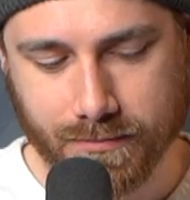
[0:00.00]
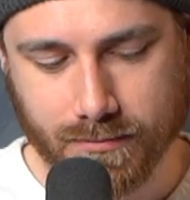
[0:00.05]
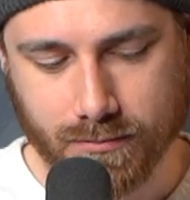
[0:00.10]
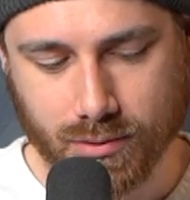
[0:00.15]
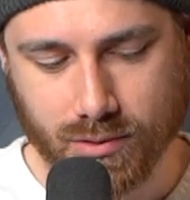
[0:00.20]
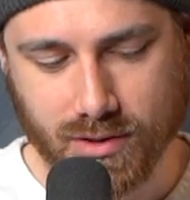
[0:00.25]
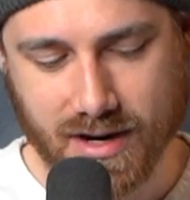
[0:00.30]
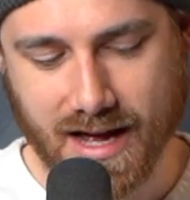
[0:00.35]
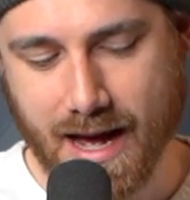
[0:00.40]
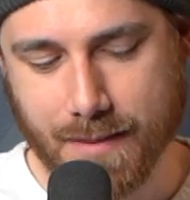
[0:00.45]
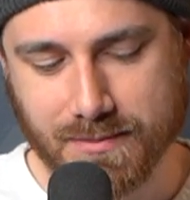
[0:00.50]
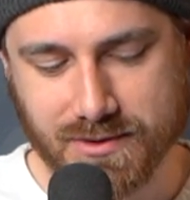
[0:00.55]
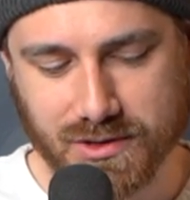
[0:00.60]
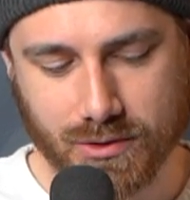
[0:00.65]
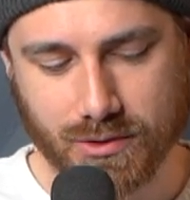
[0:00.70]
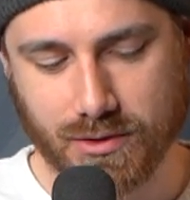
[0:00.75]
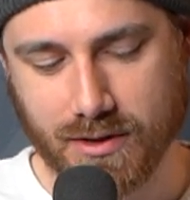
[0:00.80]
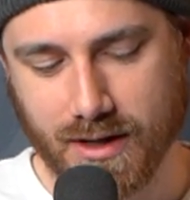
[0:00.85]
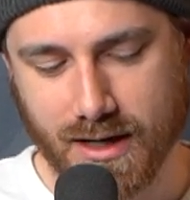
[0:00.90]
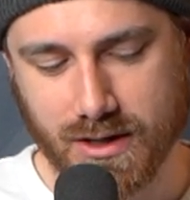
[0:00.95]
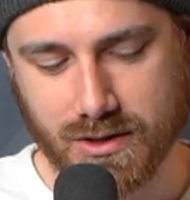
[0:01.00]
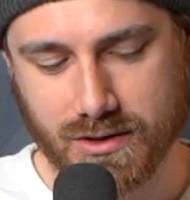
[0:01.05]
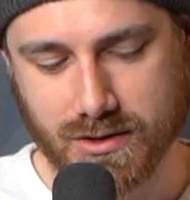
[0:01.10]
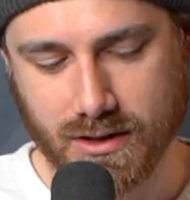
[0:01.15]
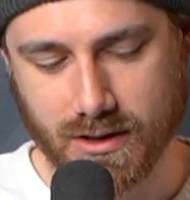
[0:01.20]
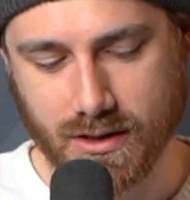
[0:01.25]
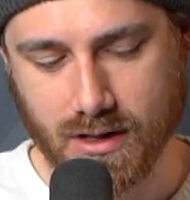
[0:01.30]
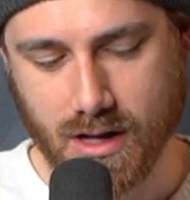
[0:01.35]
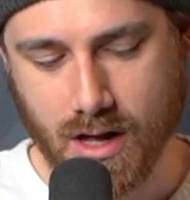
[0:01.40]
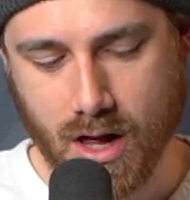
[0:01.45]
Perhaps
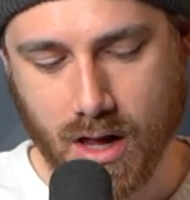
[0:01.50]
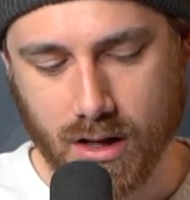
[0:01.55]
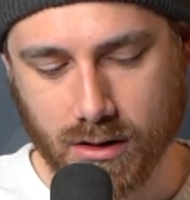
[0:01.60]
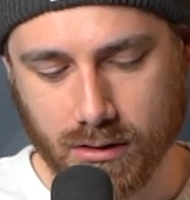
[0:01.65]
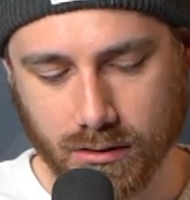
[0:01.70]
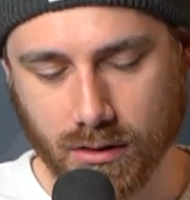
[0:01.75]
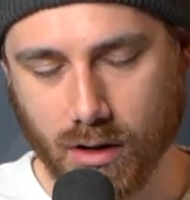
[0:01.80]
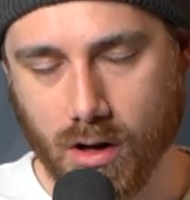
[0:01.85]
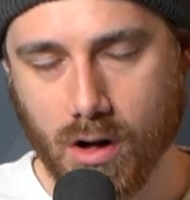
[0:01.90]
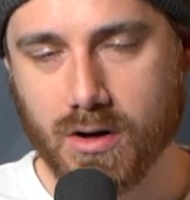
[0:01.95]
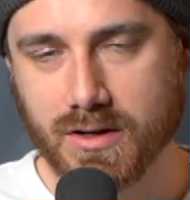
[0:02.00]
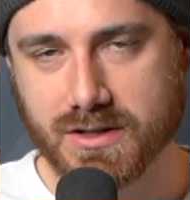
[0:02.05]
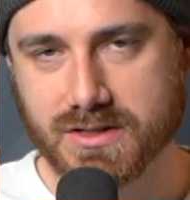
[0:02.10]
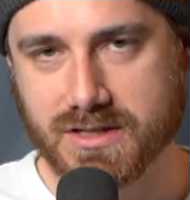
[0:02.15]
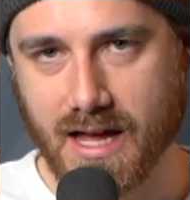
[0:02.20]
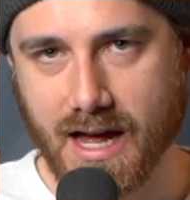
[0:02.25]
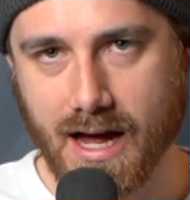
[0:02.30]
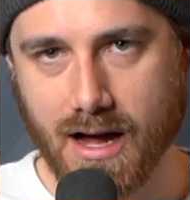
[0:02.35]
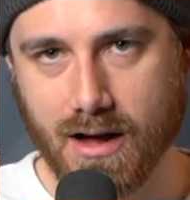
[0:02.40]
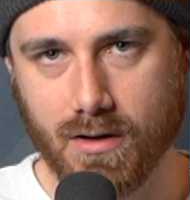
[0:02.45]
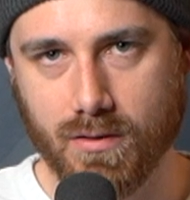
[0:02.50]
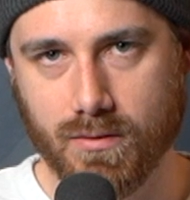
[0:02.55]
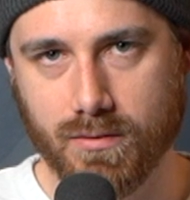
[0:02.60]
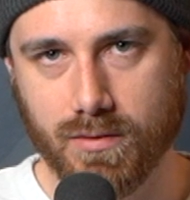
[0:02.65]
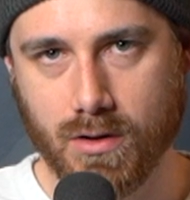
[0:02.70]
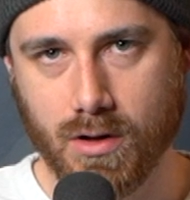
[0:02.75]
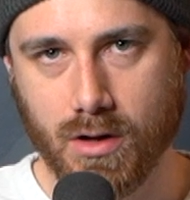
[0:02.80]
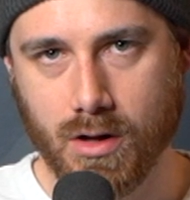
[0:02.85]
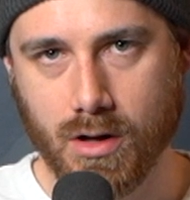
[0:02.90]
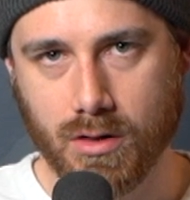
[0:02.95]
creation longs to
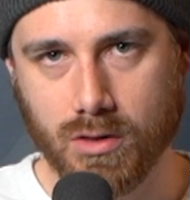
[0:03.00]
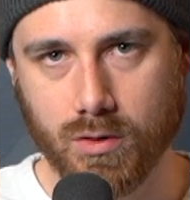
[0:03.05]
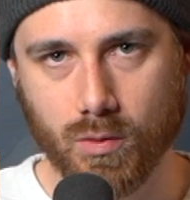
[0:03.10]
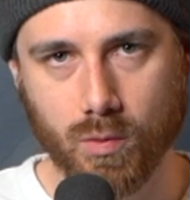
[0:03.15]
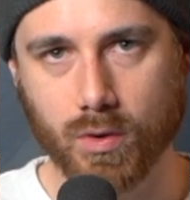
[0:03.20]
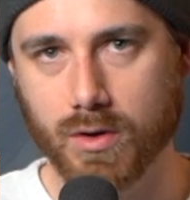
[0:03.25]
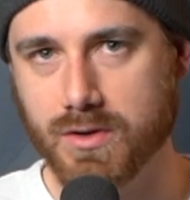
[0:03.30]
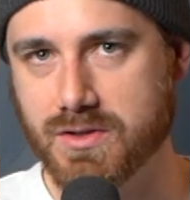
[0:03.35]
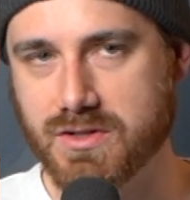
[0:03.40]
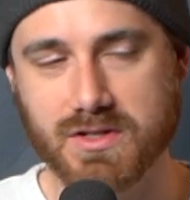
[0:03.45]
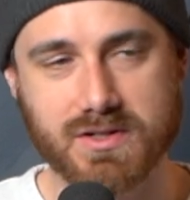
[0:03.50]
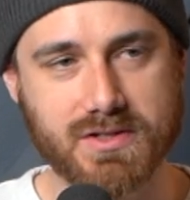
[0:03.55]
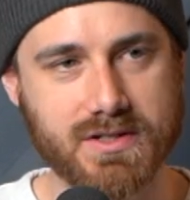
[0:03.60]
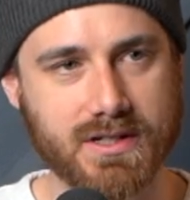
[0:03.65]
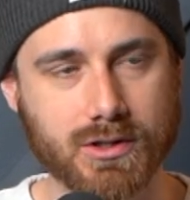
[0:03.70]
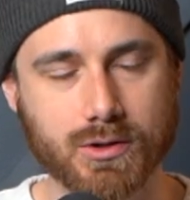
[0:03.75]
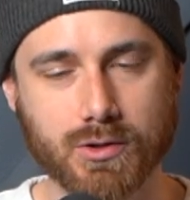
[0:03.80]
have the words to sing.